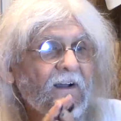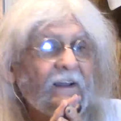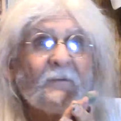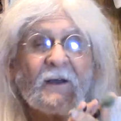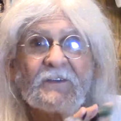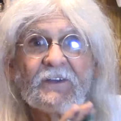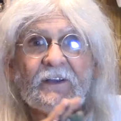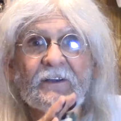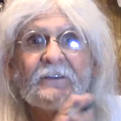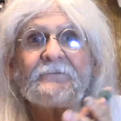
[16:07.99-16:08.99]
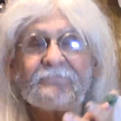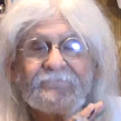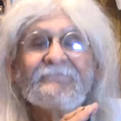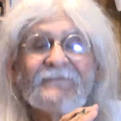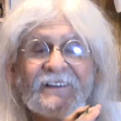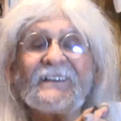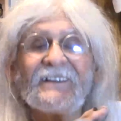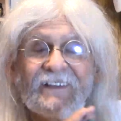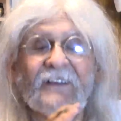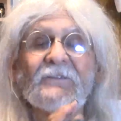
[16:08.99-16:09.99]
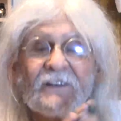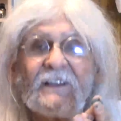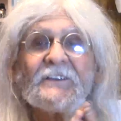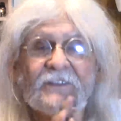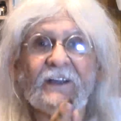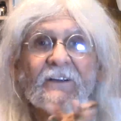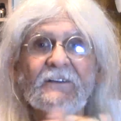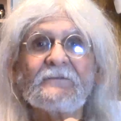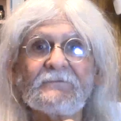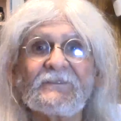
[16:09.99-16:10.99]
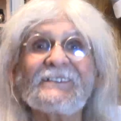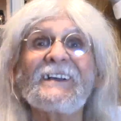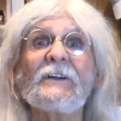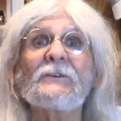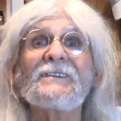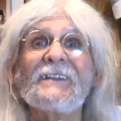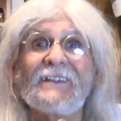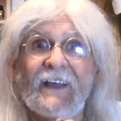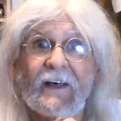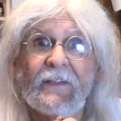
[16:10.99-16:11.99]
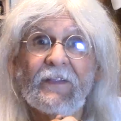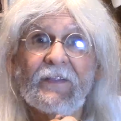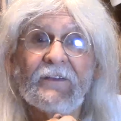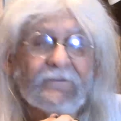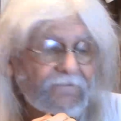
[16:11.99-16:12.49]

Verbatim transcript: Am I scared? Definitely scared. Scared to death.